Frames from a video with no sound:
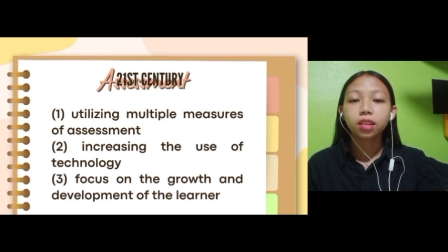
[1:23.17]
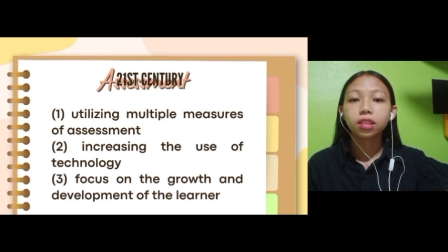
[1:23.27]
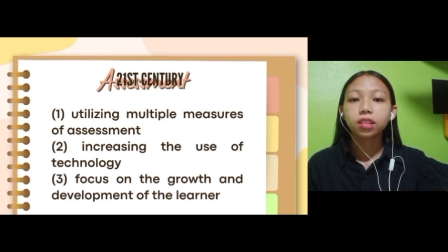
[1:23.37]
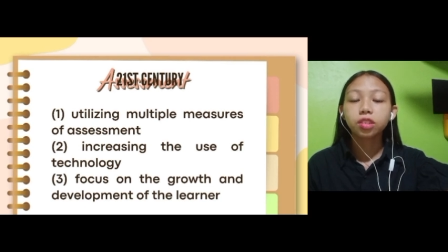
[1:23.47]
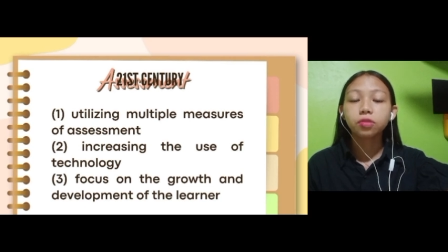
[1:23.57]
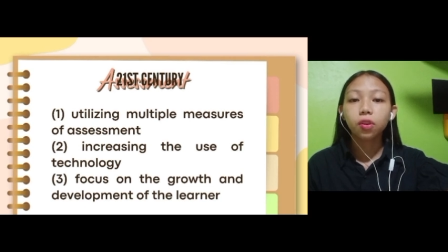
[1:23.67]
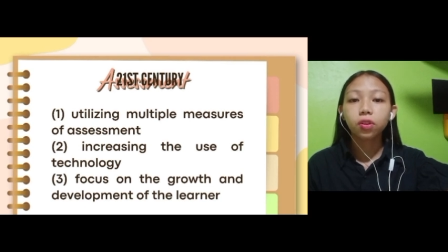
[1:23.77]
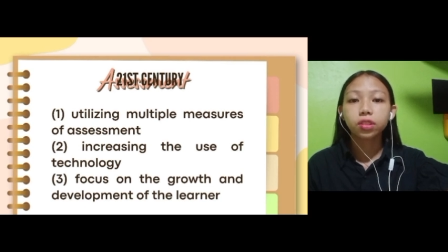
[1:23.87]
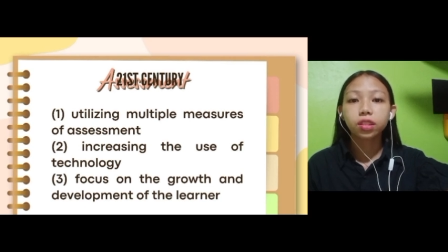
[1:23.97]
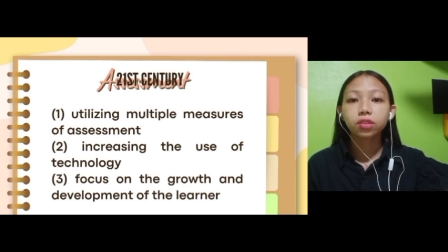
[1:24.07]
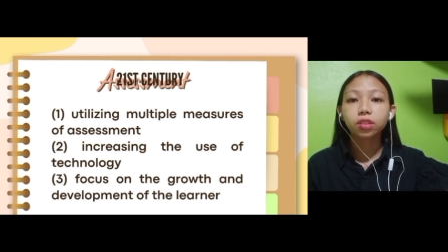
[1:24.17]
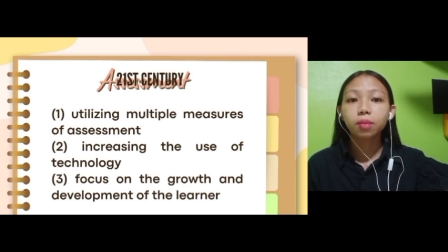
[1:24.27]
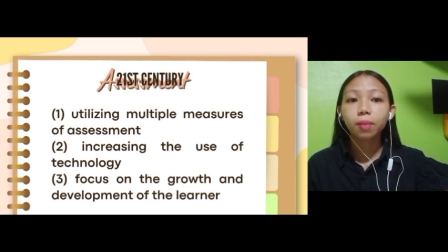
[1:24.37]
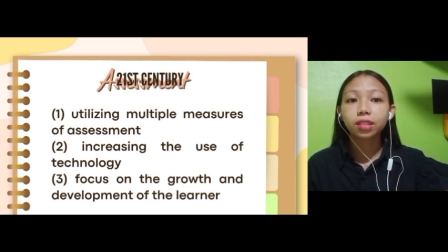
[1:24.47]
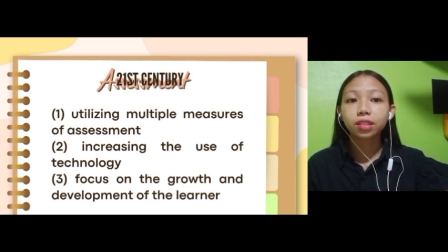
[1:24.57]
It just focuses on the
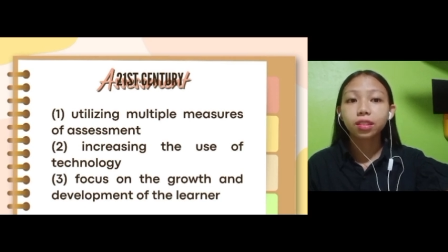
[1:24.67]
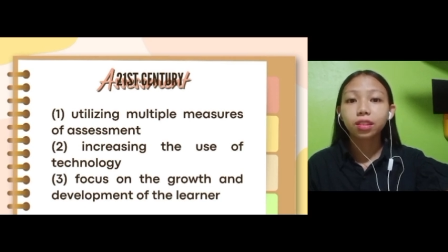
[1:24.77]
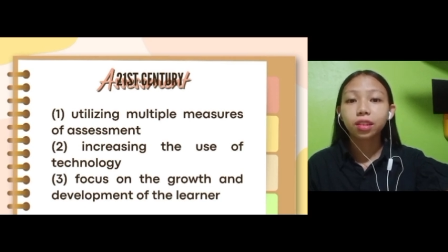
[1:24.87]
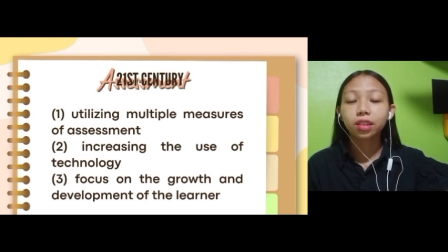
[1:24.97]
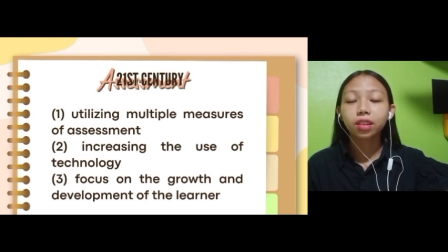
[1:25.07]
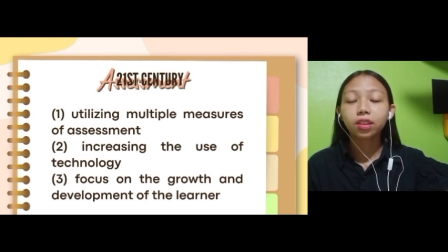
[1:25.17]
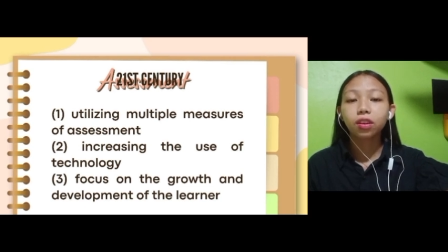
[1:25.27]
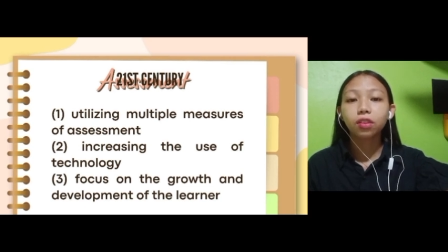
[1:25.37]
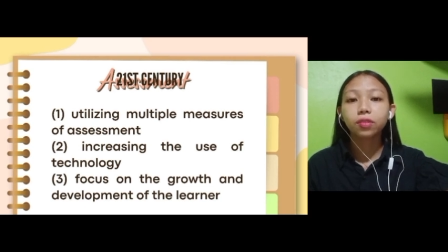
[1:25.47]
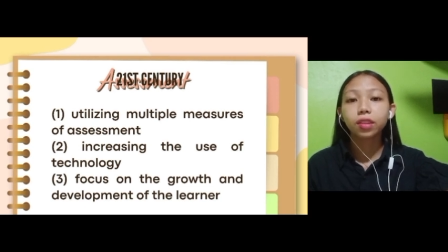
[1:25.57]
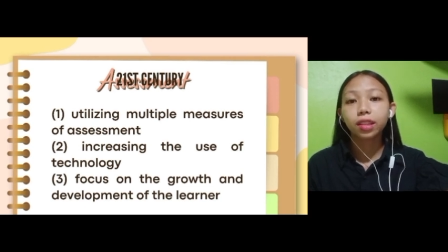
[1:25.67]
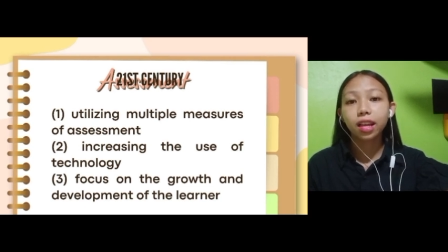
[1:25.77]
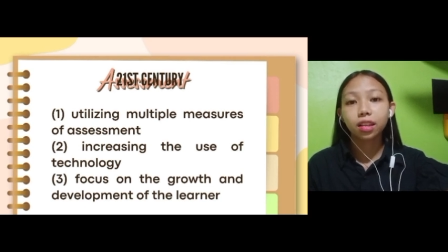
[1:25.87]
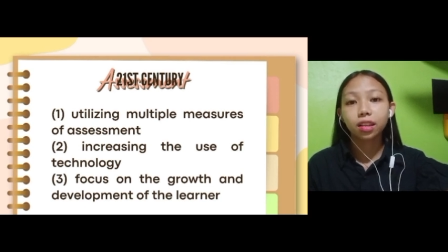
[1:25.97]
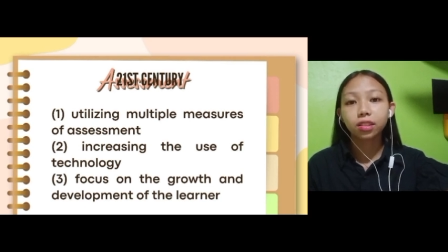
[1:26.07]
mastery of the
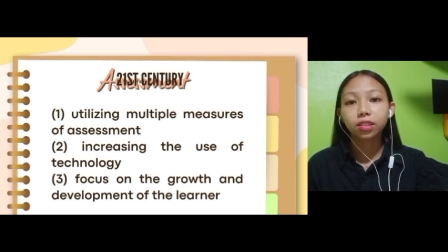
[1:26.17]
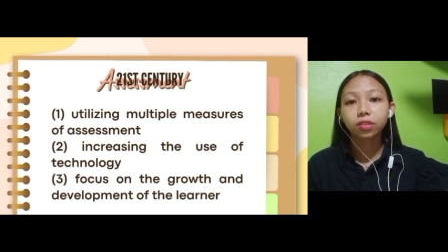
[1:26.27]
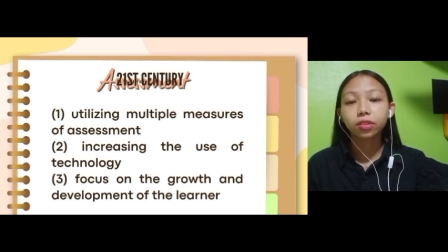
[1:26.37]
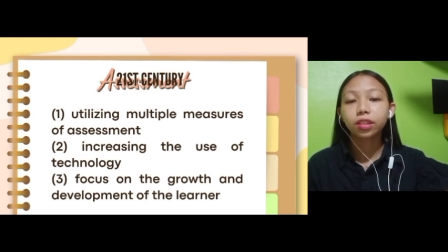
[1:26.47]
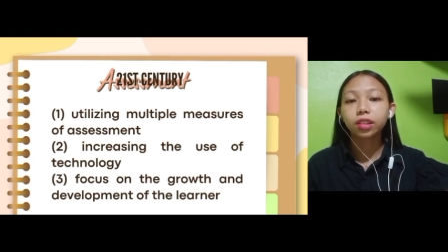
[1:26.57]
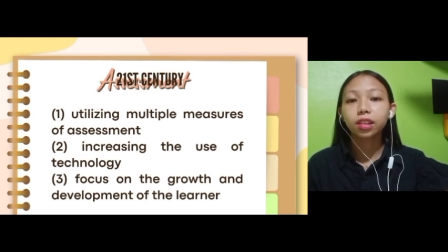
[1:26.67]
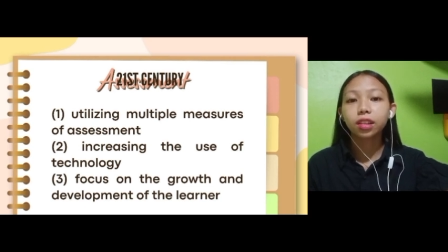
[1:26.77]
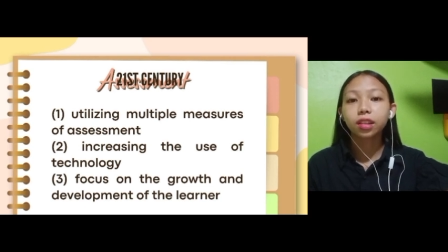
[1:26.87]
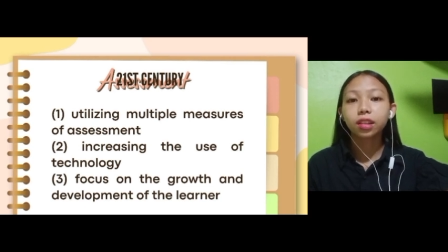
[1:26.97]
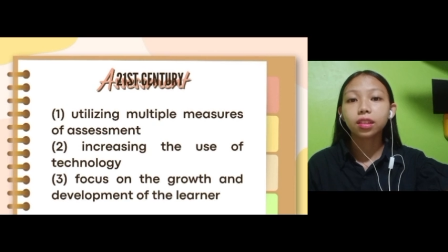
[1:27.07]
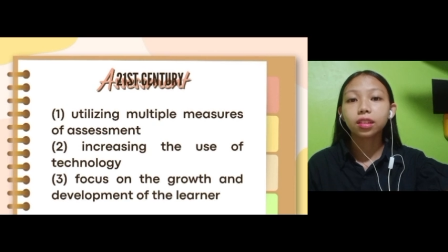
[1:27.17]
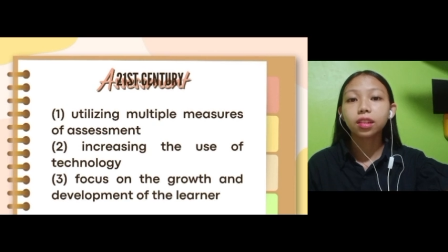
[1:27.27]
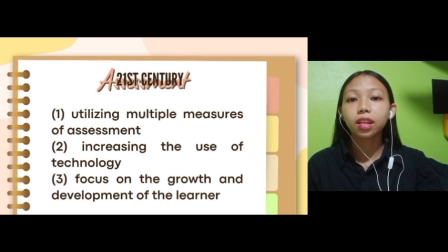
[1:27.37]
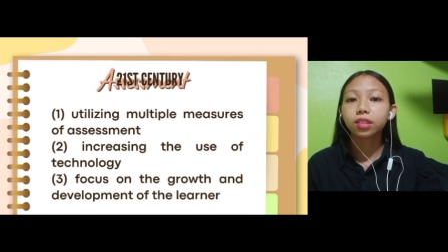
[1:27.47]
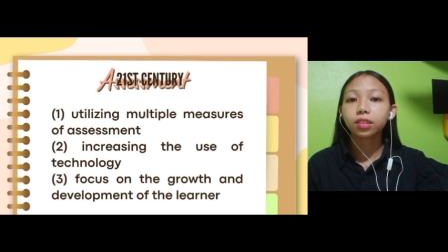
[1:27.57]
knowledge or the
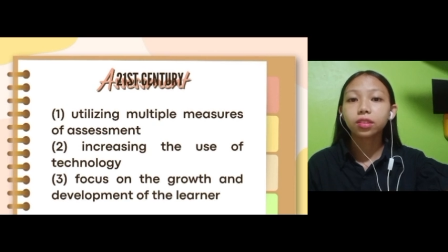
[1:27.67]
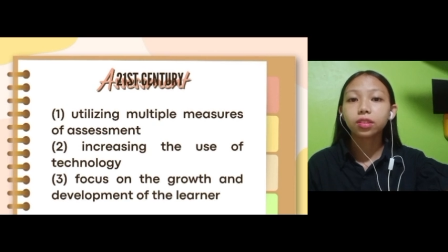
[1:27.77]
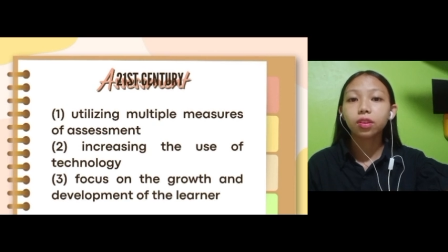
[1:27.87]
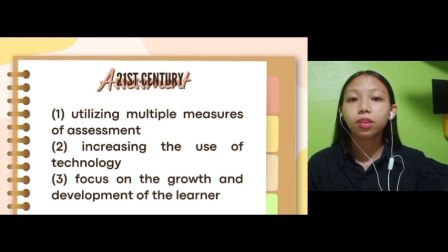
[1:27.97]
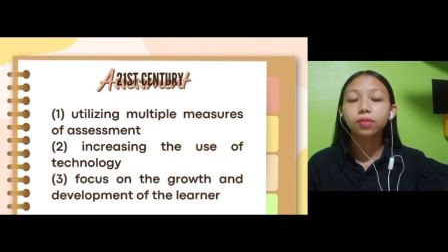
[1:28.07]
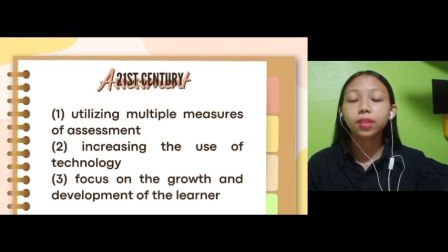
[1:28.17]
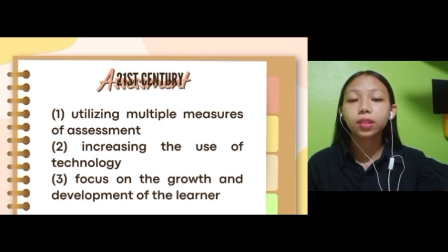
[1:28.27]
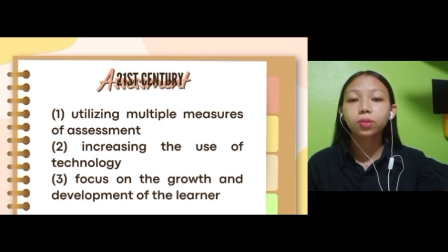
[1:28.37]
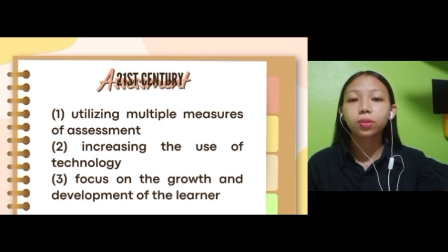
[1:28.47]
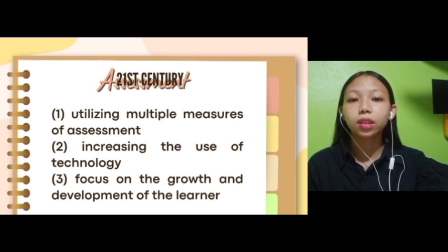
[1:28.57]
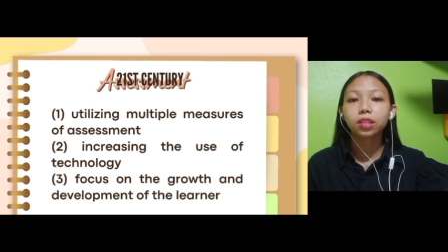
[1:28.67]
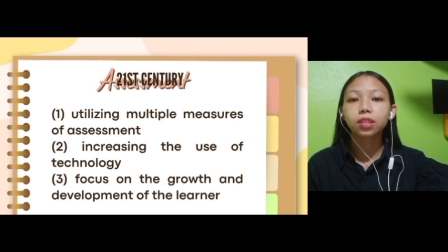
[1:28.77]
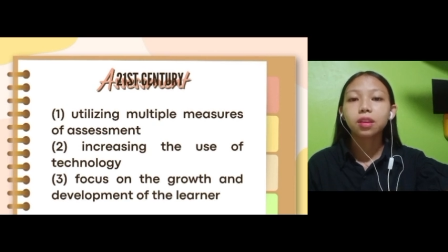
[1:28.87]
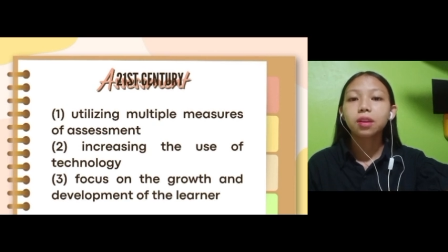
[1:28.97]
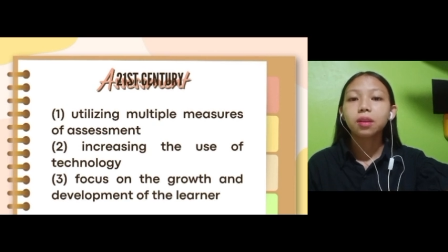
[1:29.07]
lessons of the students,
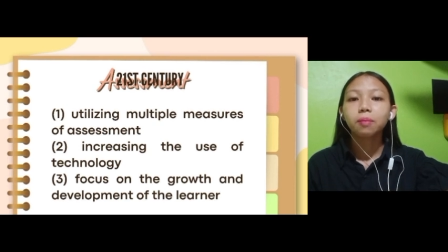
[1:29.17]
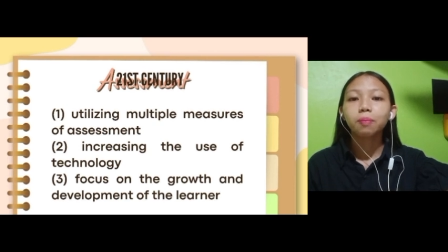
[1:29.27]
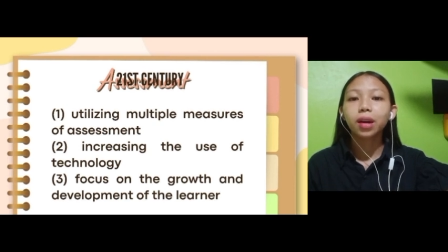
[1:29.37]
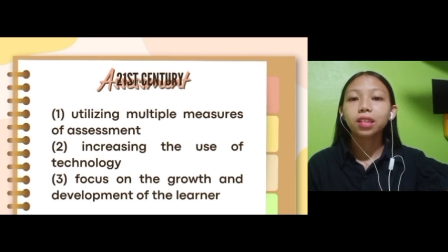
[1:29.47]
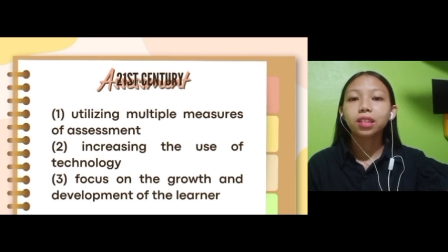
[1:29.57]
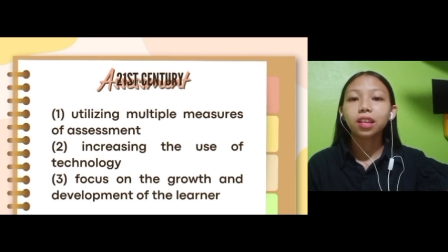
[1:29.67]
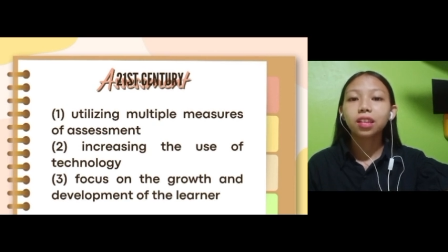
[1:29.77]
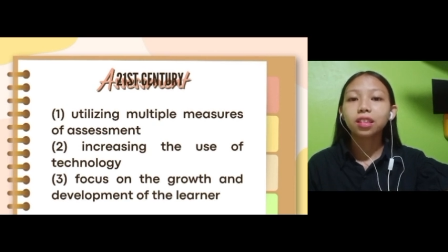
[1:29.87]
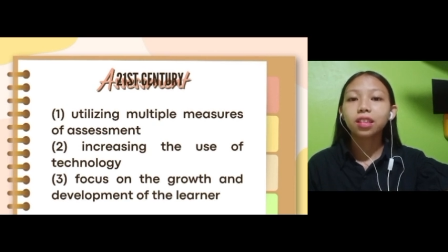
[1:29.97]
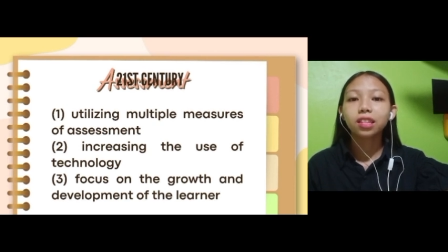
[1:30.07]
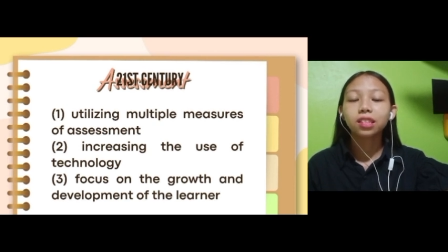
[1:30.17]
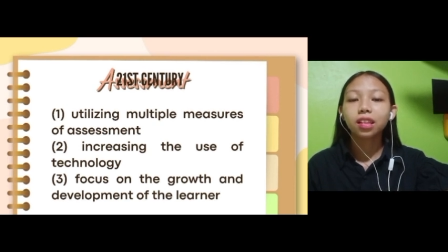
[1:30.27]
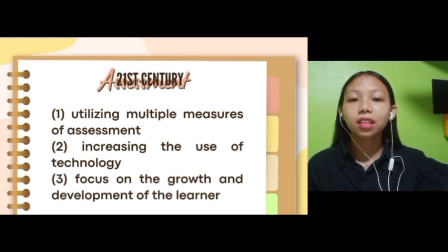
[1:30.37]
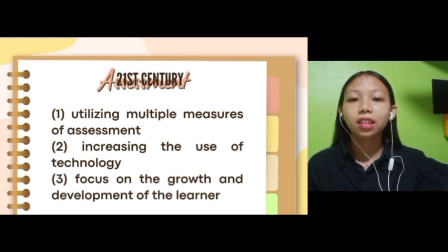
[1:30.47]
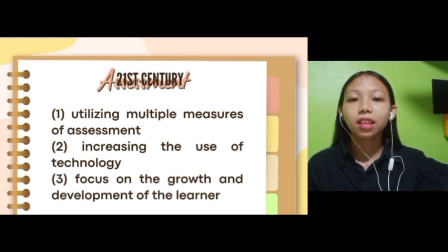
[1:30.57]
but it does
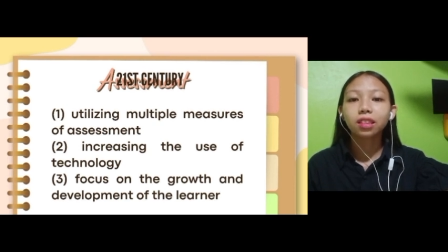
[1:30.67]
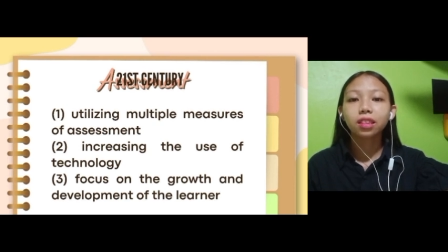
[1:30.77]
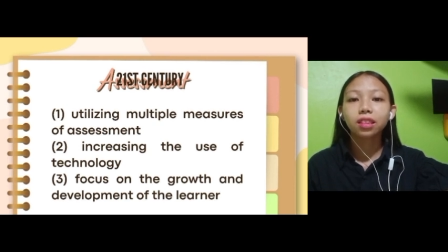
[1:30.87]
not let